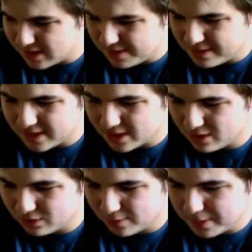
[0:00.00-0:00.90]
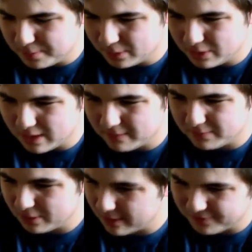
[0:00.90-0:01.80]
That's the same thing that goes for people who
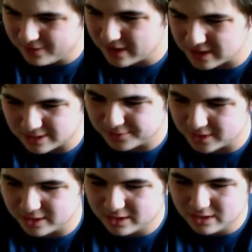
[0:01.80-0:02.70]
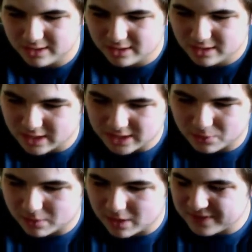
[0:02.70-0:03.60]
are furries, even.
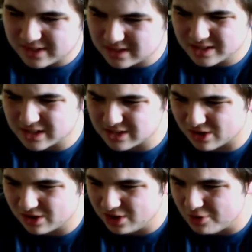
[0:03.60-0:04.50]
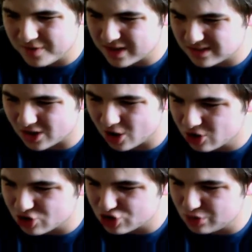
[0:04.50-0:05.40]
Like, if it doesn't concern you, if it doesn't
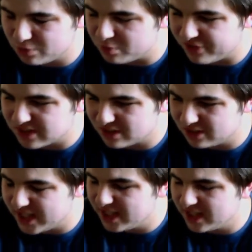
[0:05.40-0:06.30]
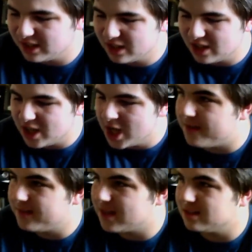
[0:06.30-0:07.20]
hurt you physically,
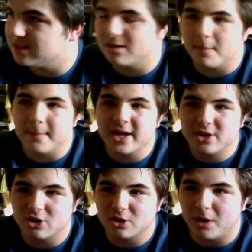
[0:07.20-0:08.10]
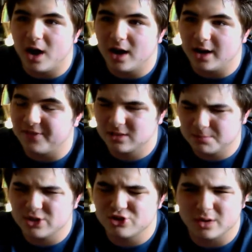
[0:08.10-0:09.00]
if it doesn't make your body, if
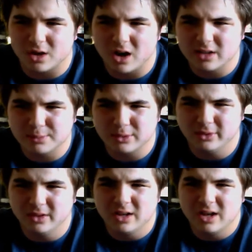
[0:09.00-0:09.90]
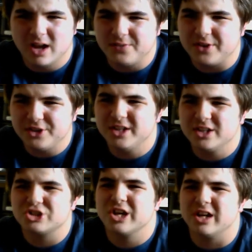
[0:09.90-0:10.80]
it doesn't put you in a hospital, then
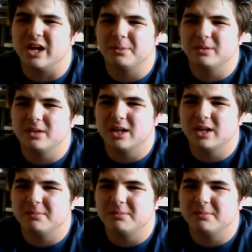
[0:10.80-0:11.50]
you need to shut up.